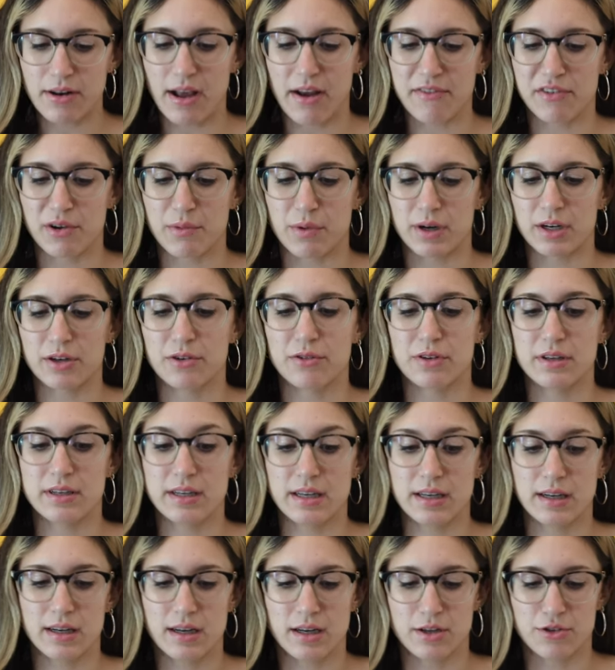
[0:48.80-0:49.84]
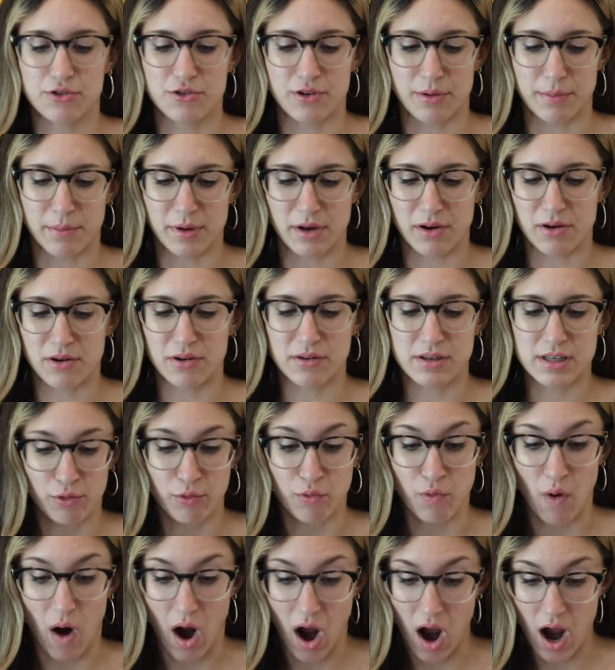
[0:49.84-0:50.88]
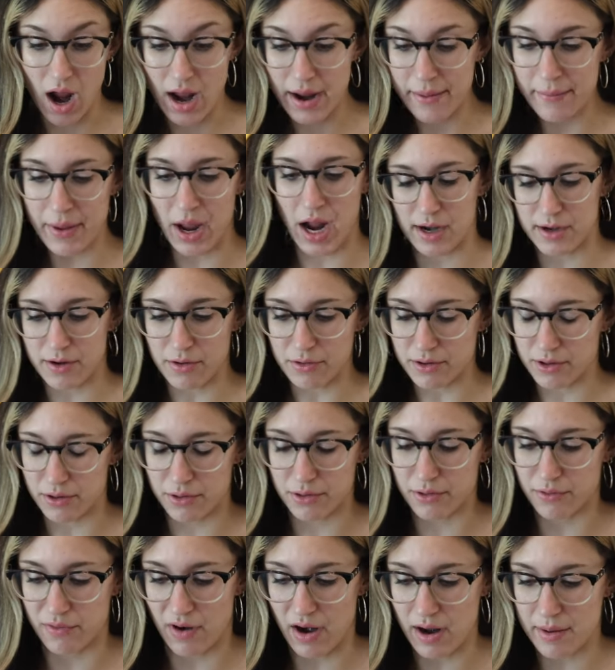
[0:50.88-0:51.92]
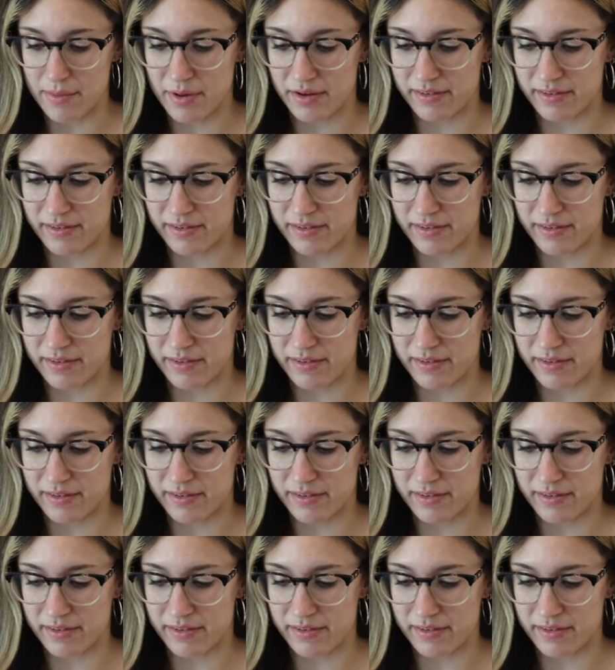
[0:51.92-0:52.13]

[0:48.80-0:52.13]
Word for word: you to everyone who did contribute. Rhyme, I don't know who Rhyme